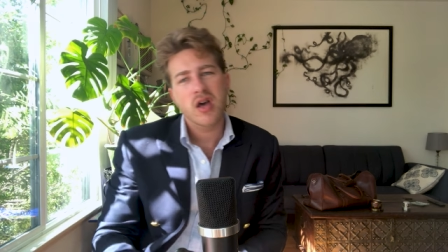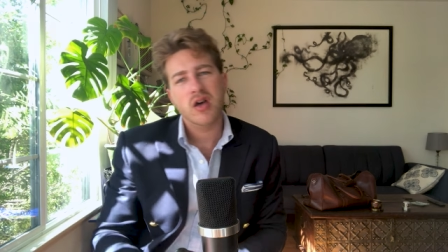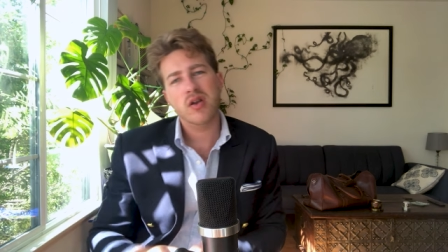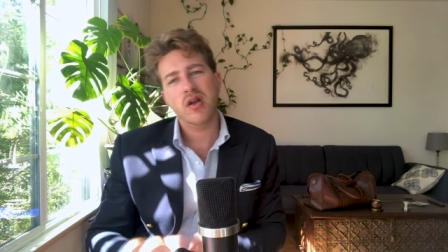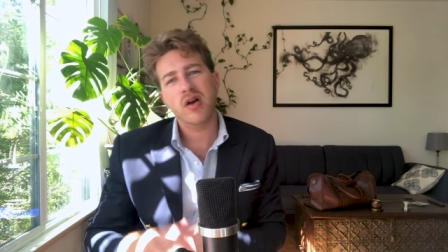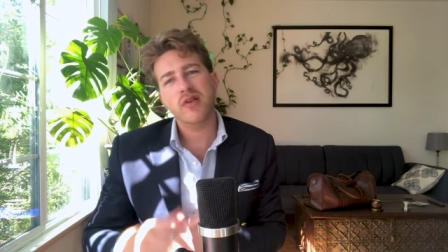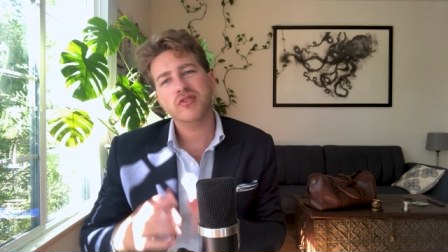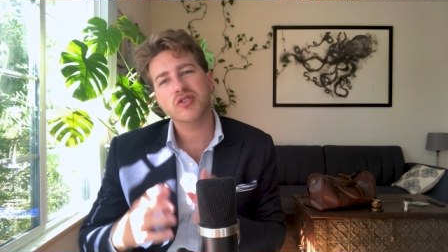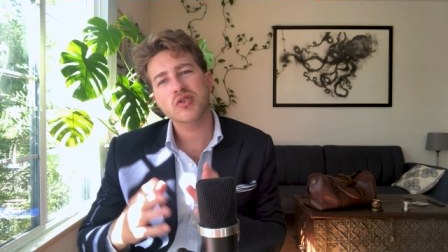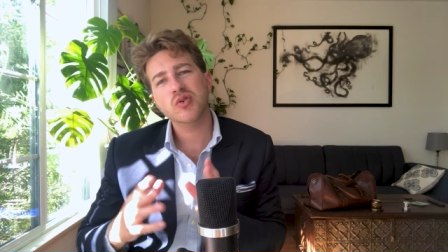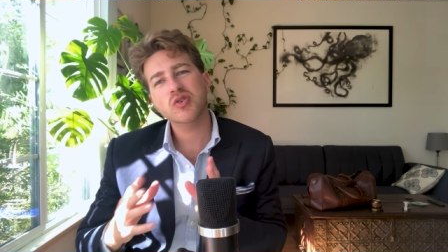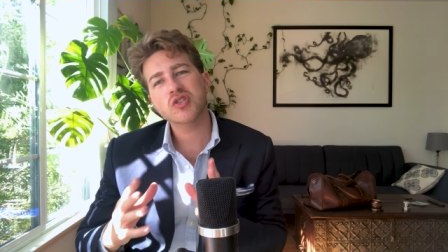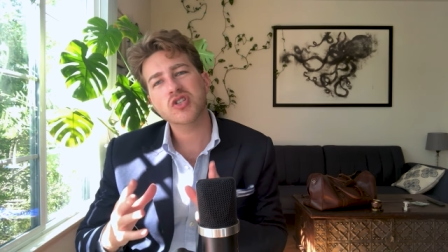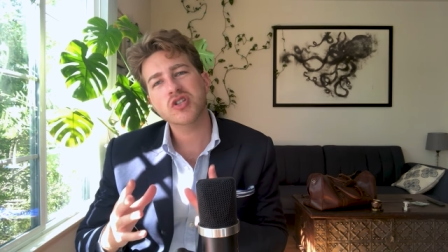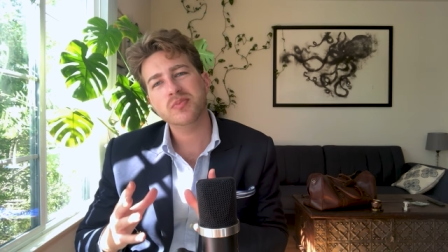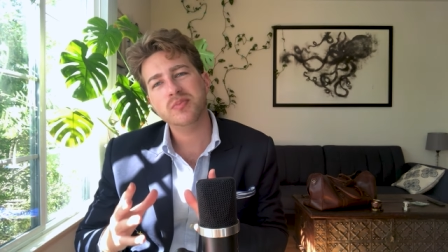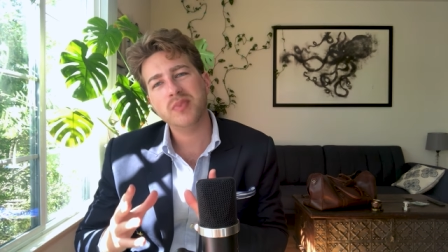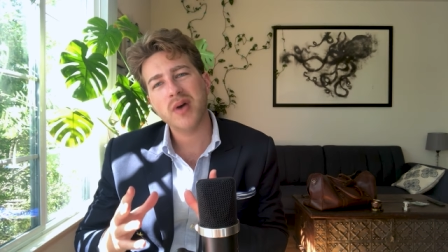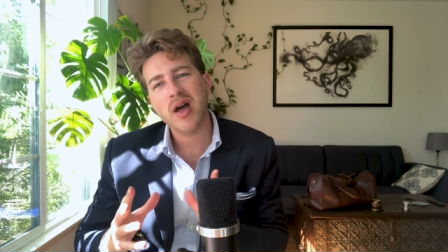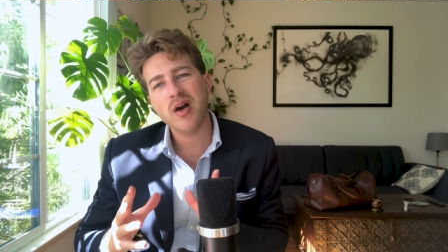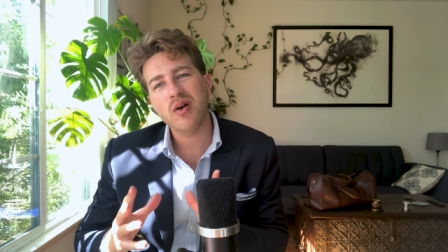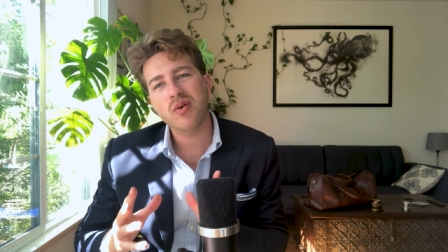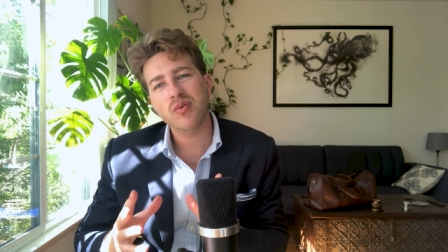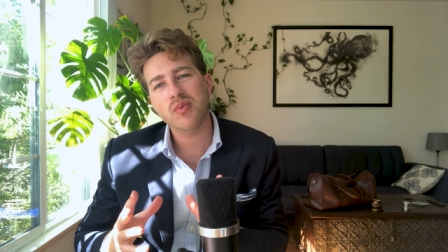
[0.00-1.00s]
And I've talked
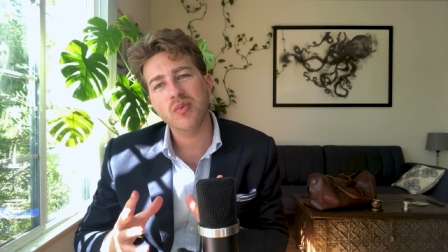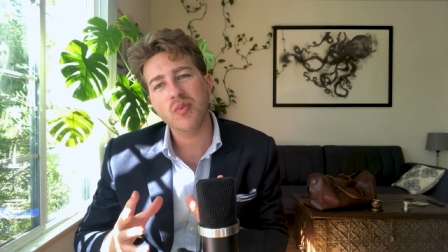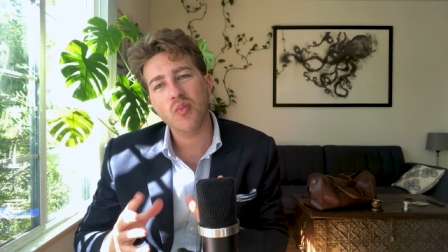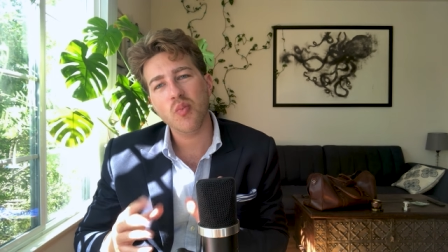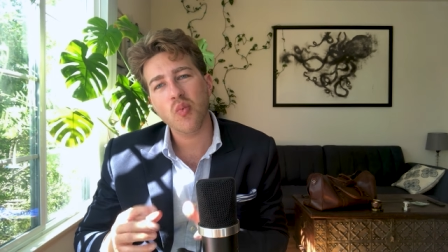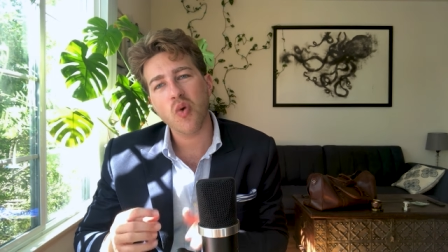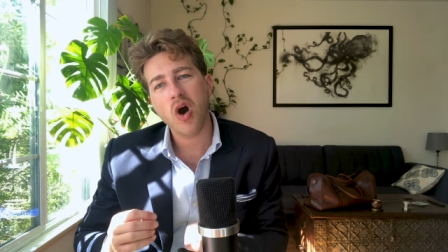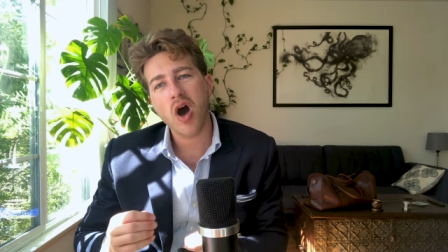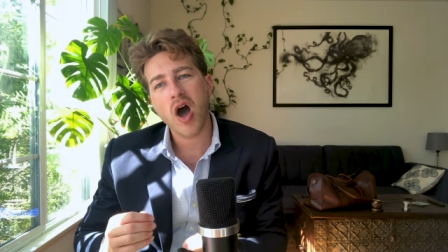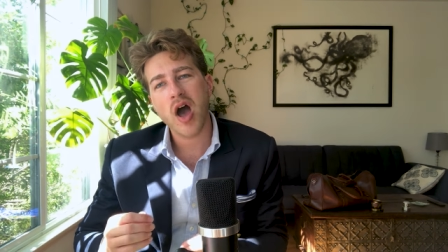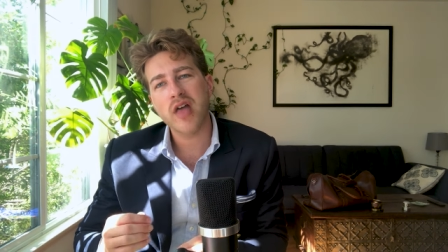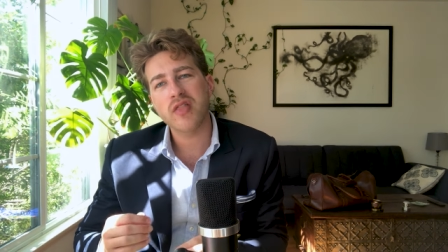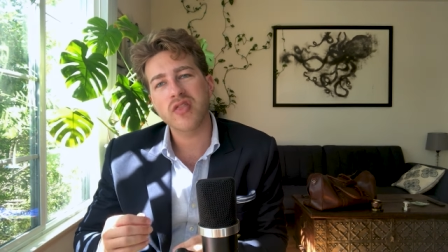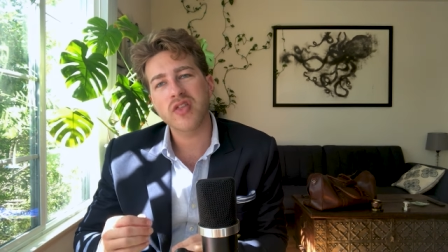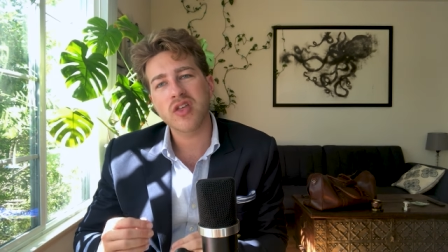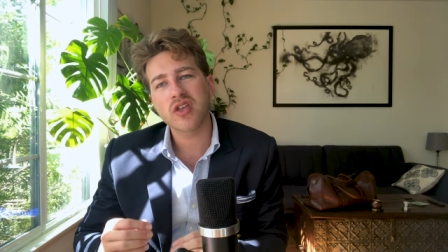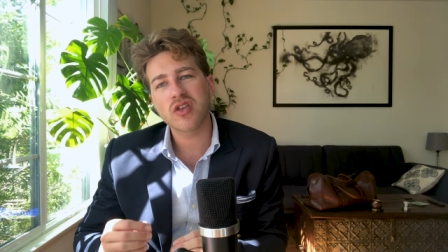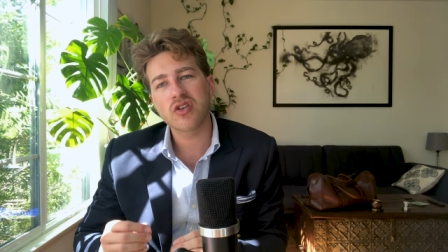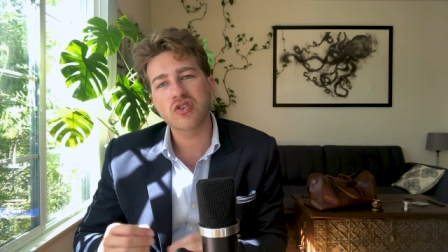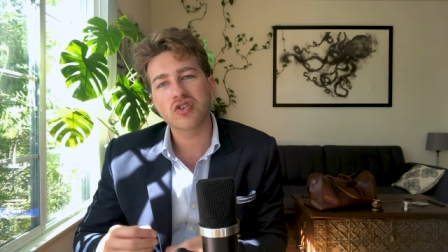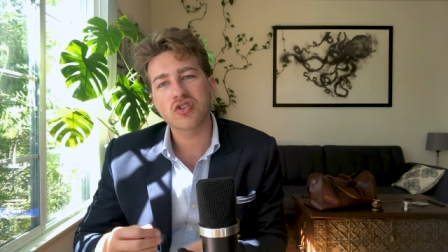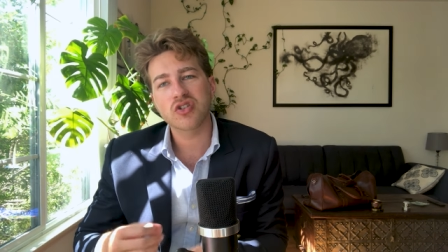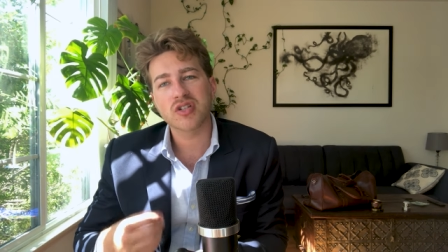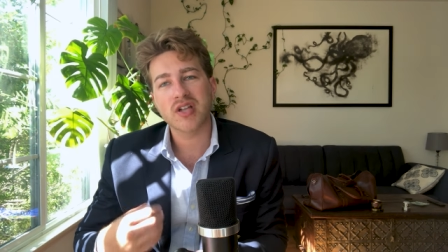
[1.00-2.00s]
about what I think
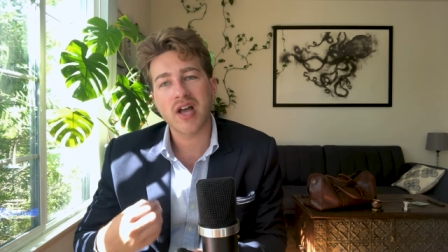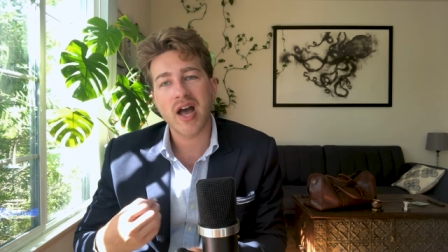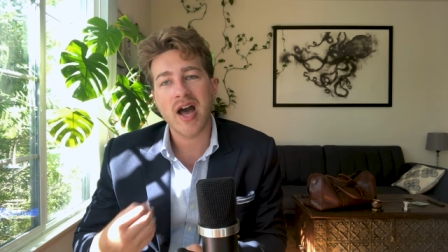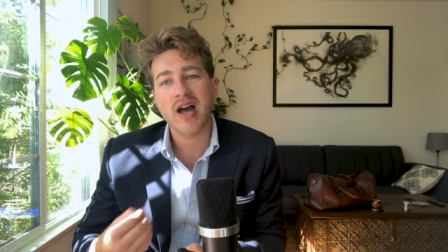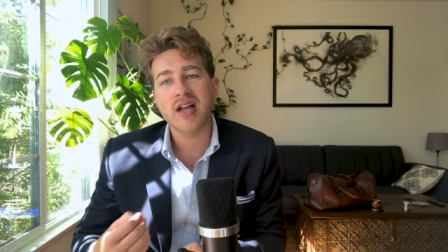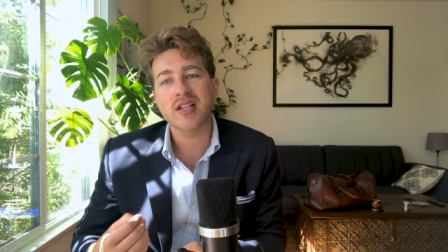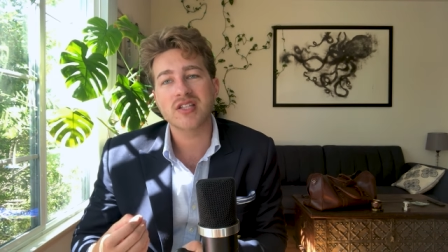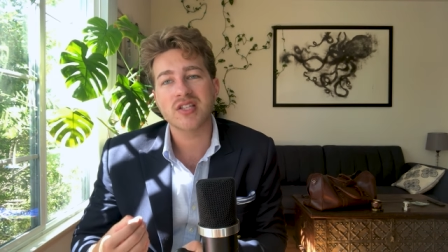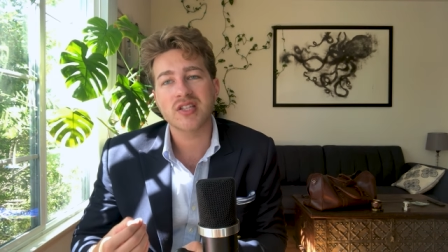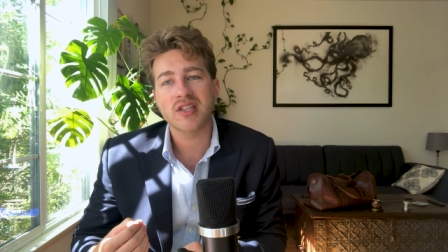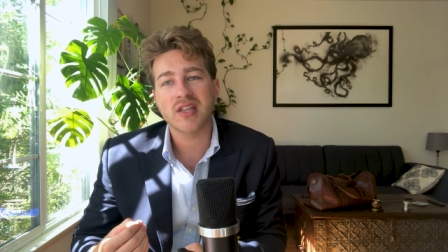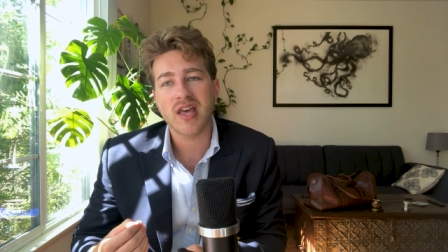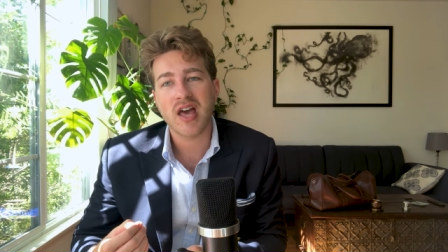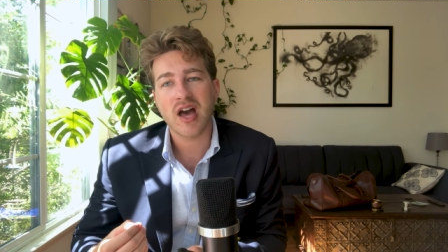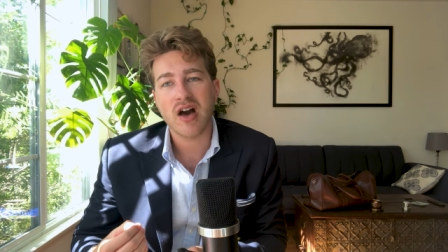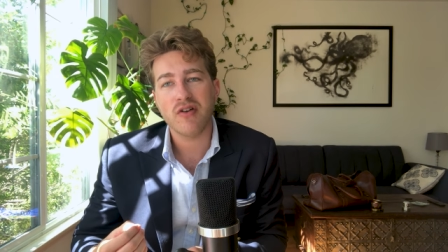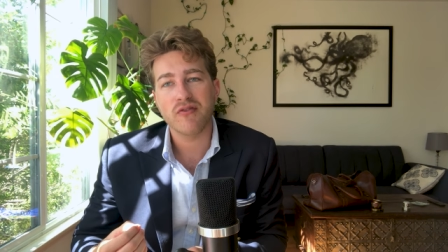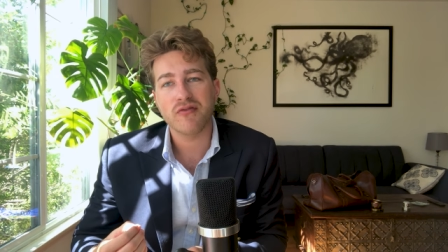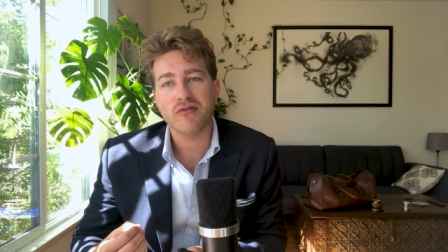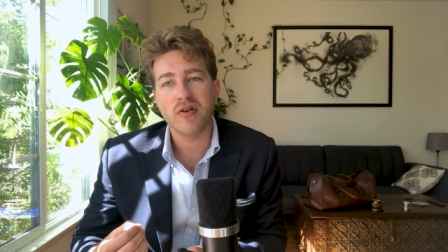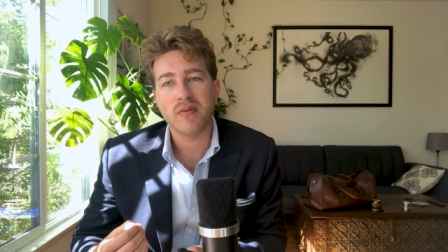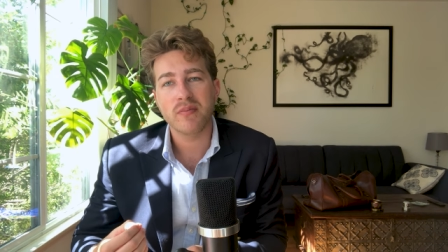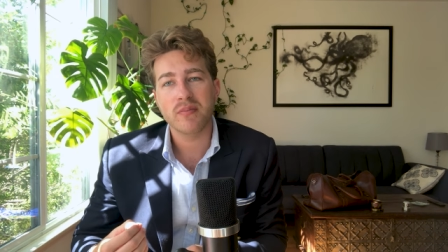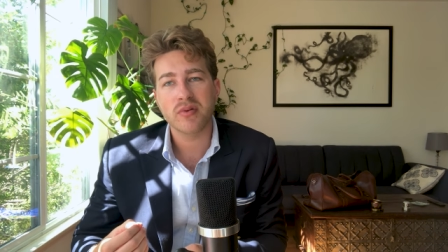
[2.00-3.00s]
you should add to the
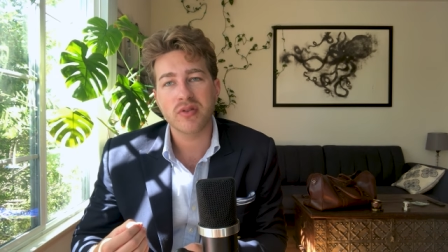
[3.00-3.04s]
outfit,